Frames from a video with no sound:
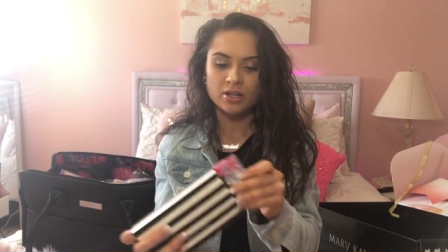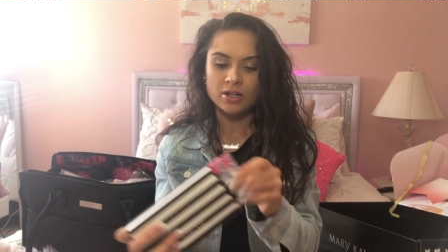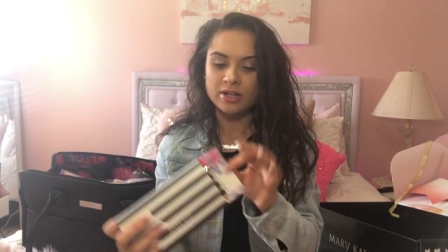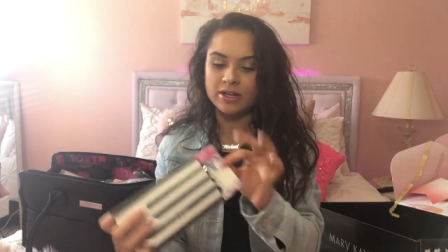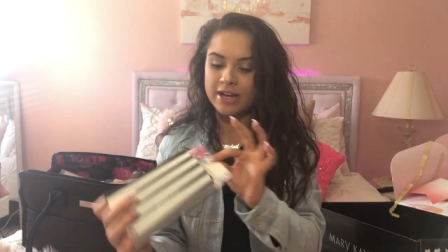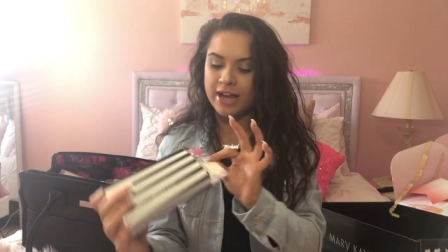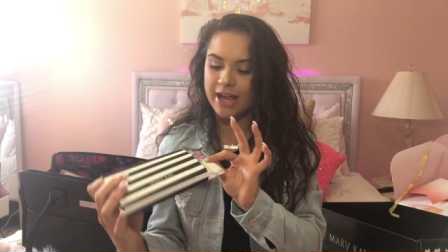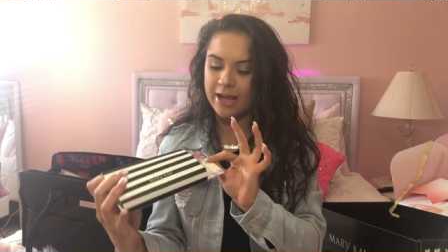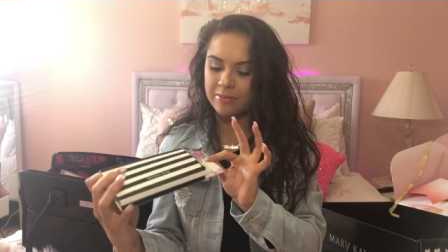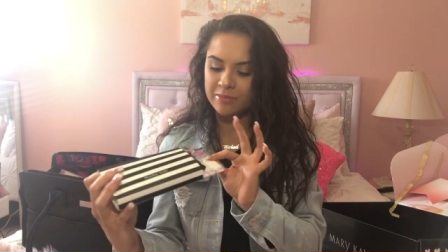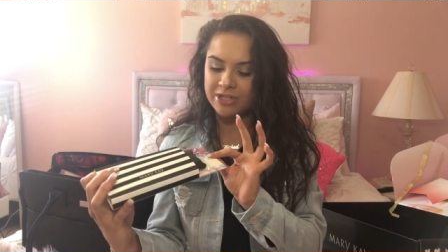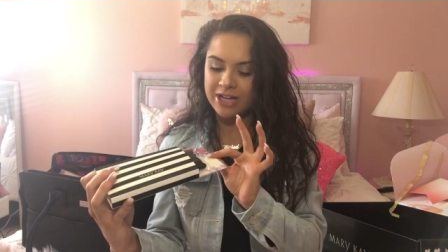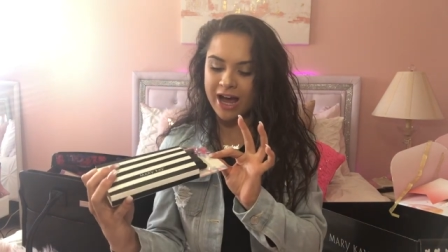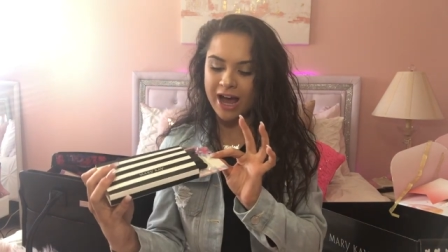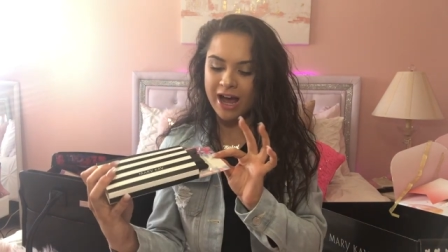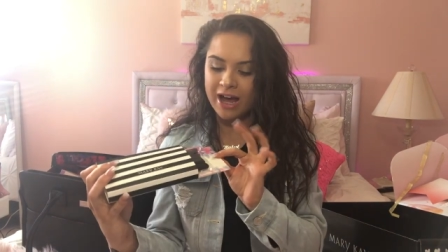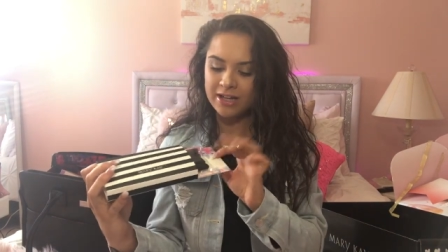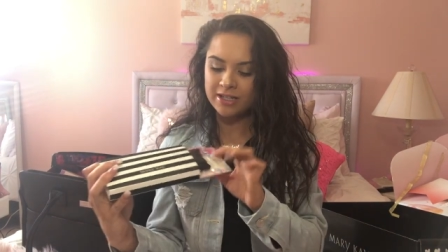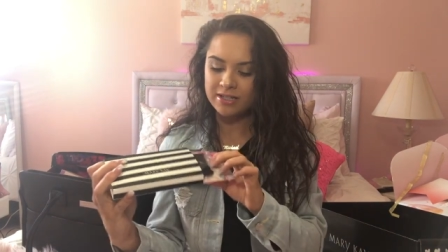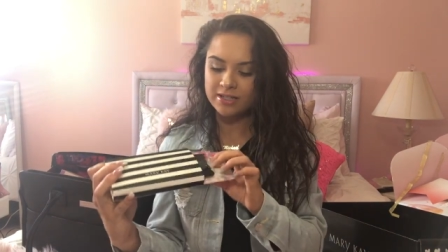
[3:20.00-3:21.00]
name
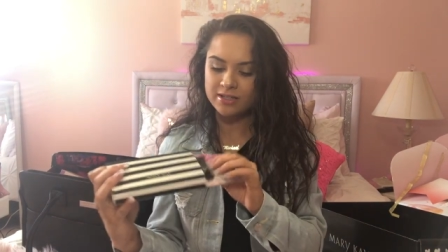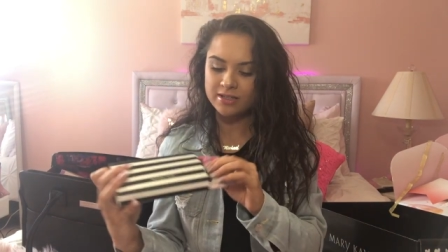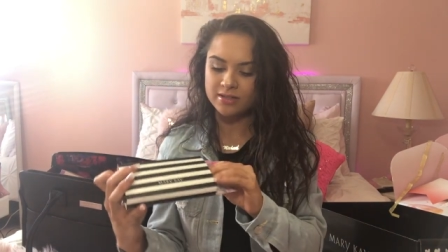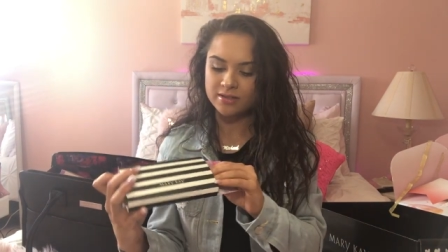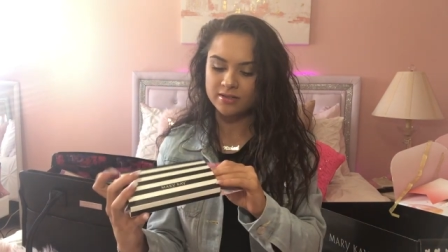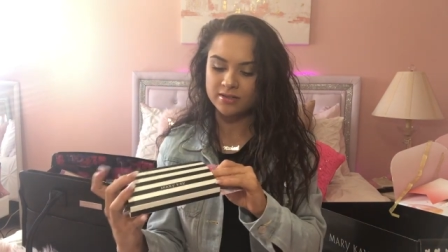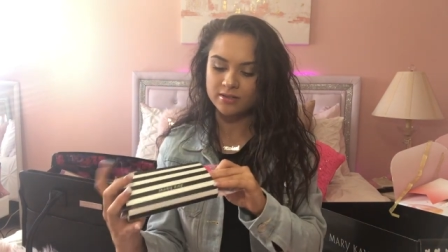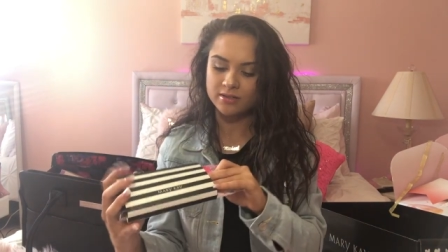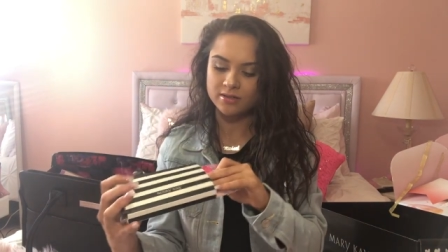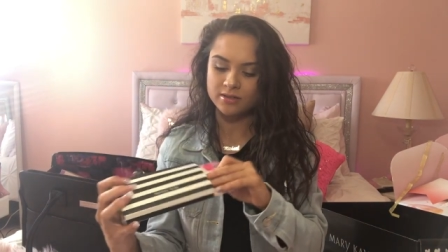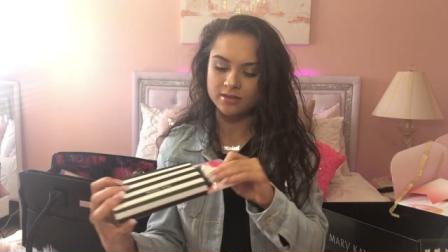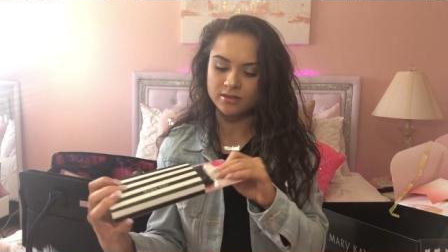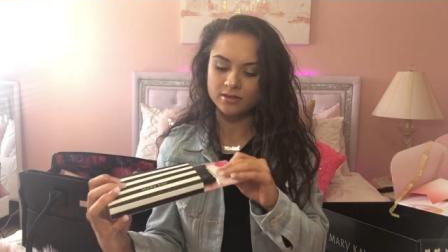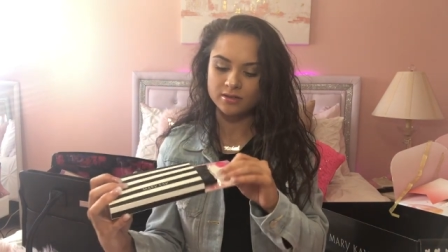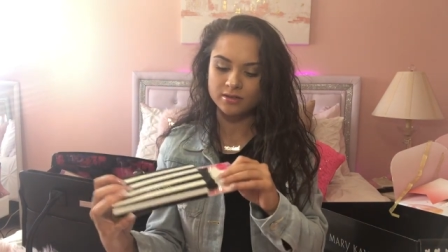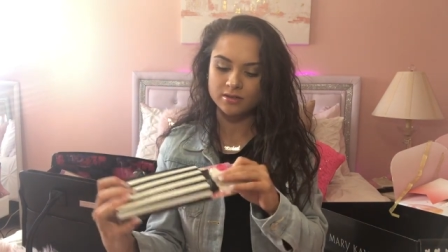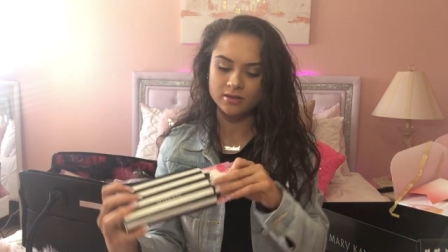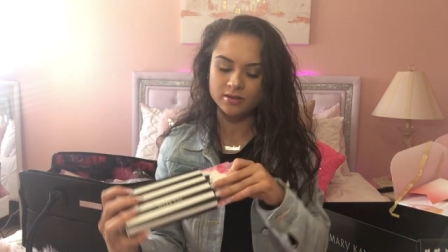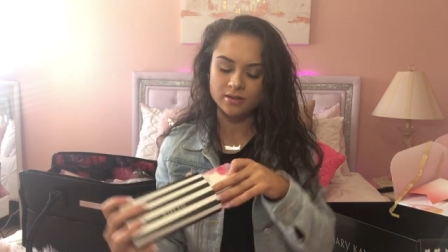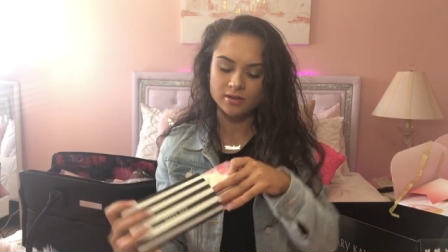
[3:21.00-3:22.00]
tags,
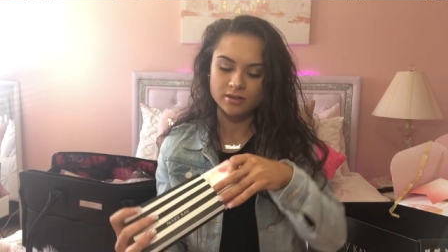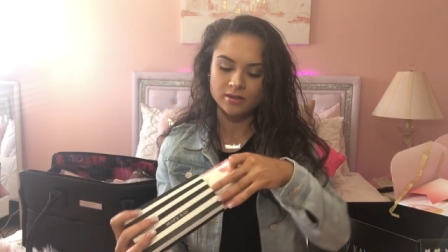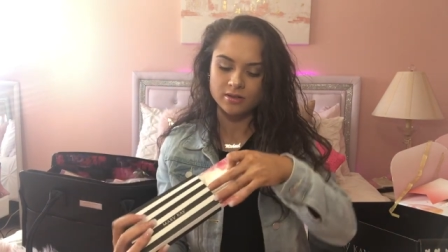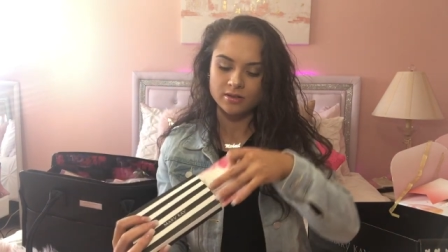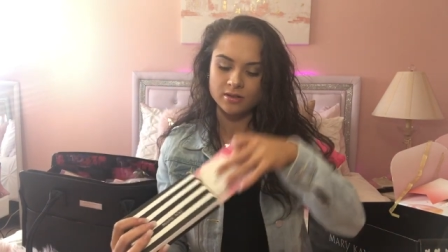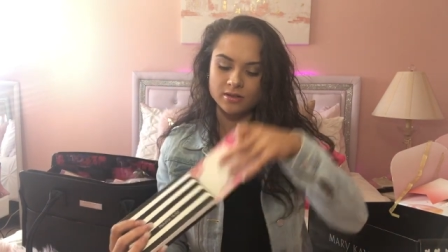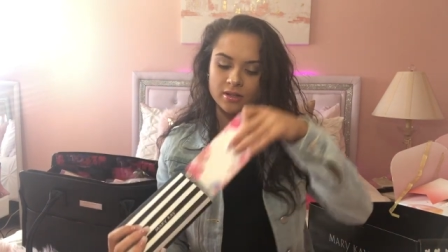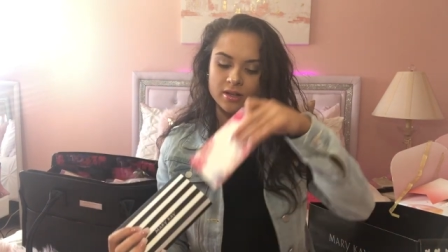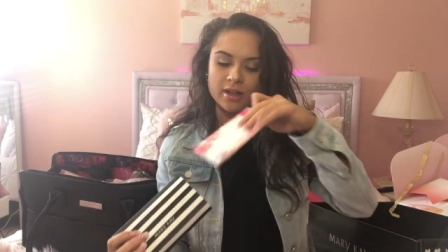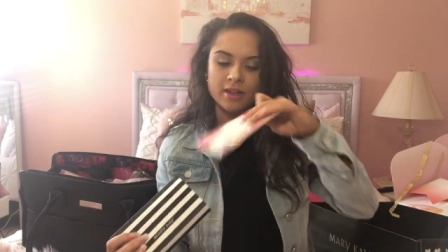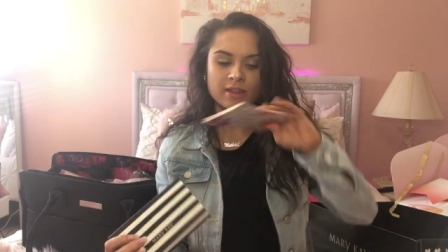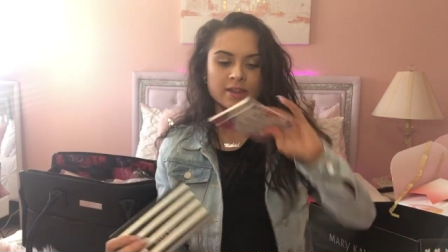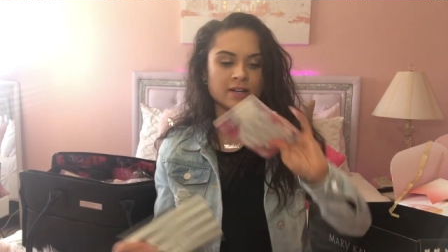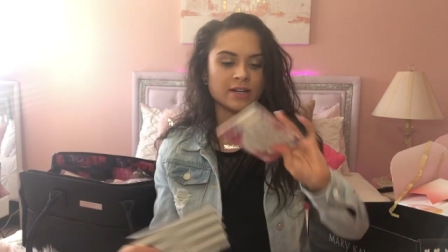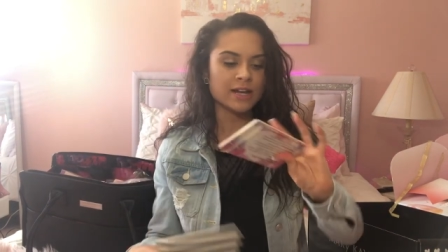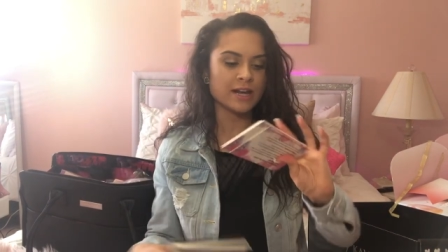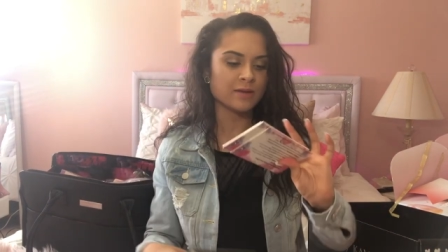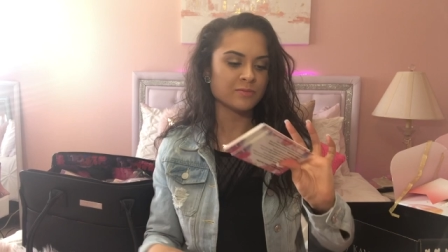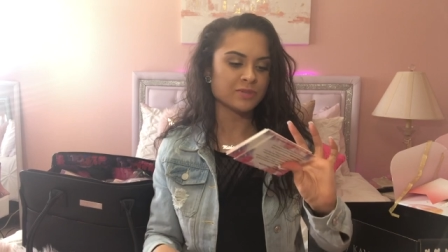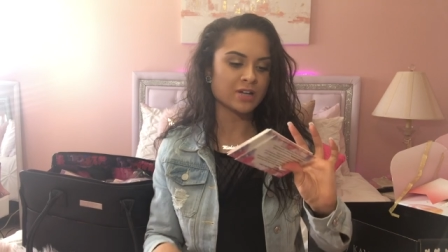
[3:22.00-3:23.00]
and the
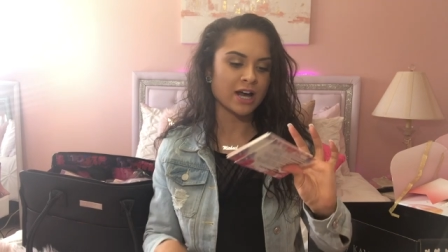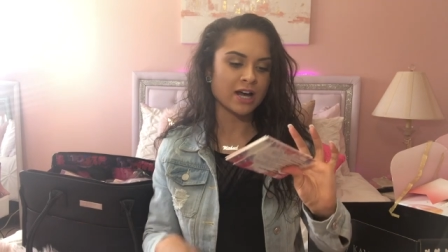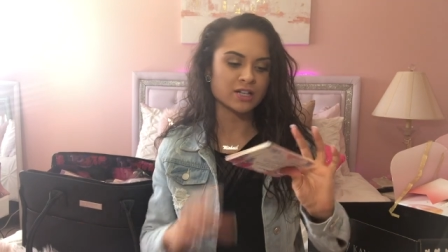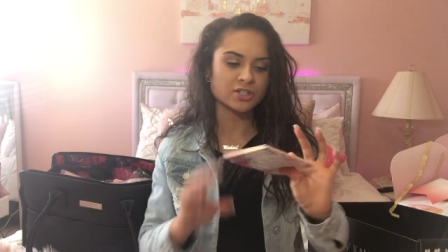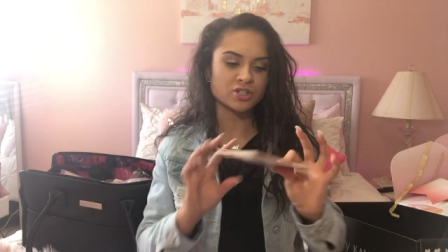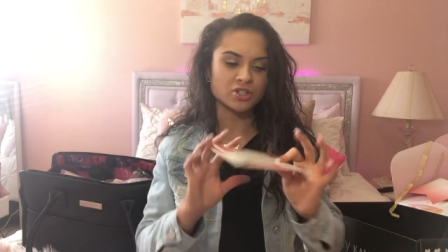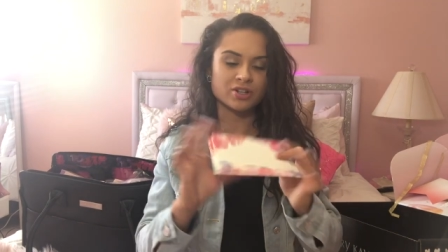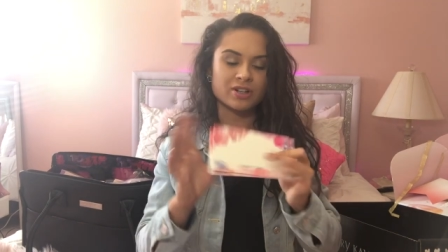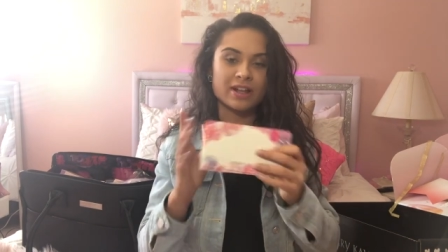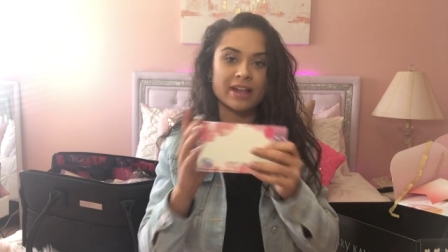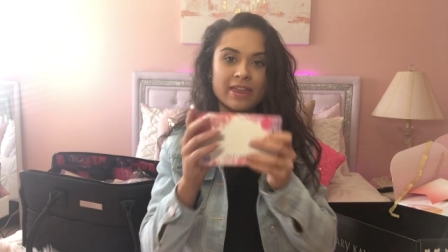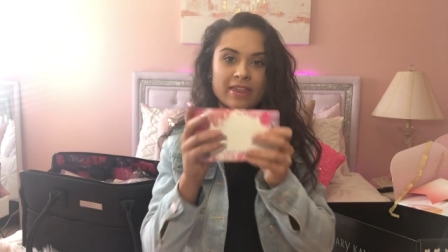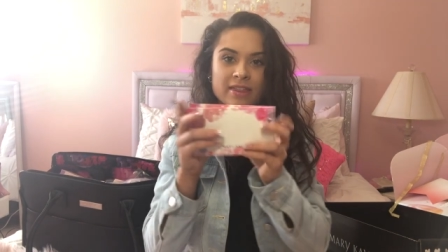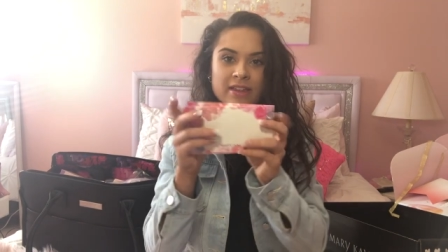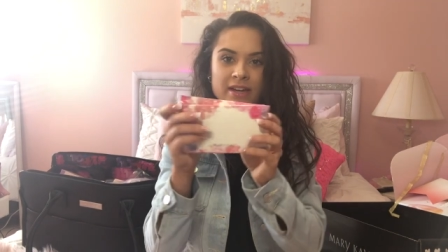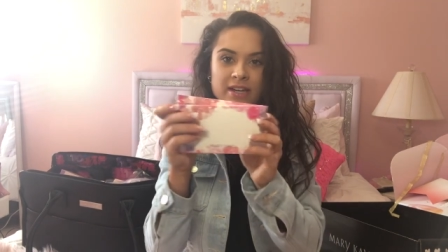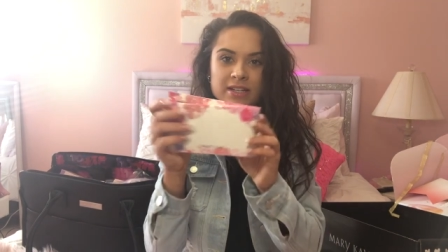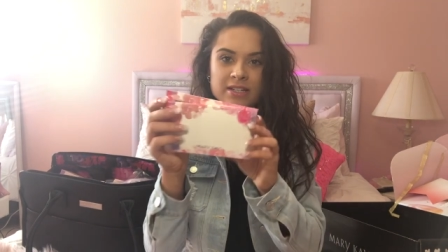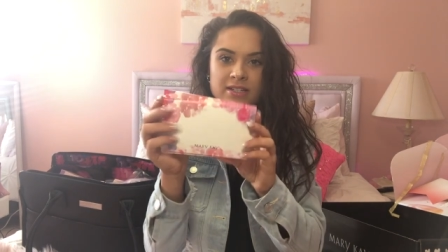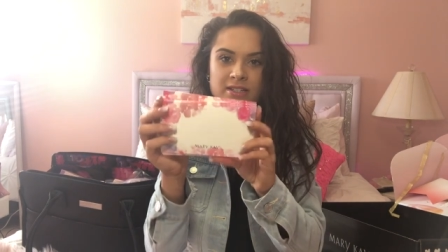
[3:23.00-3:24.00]
name tags look like
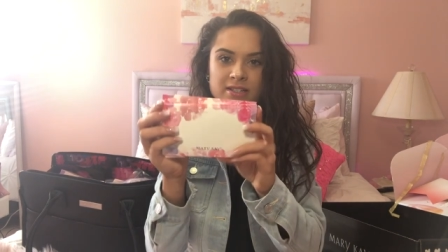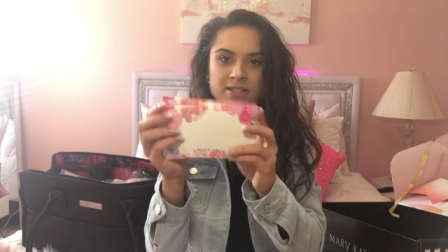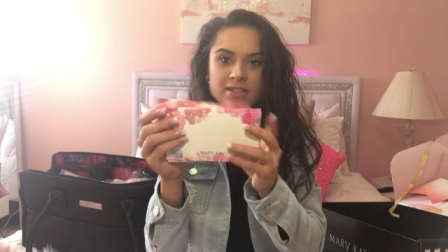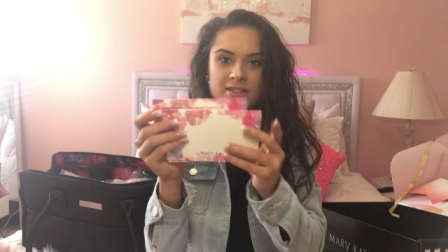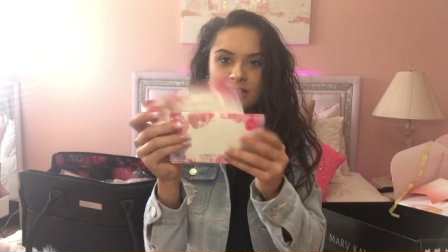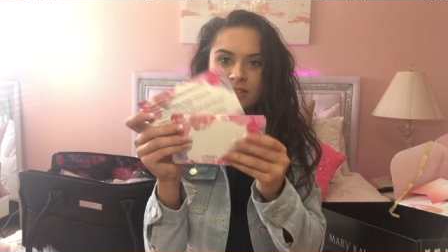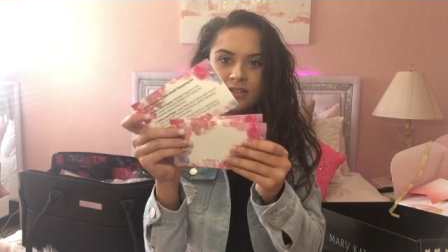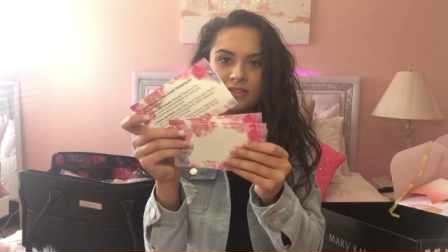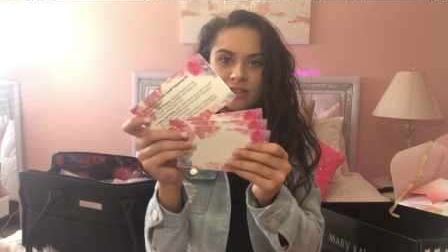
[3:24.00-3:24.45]
this.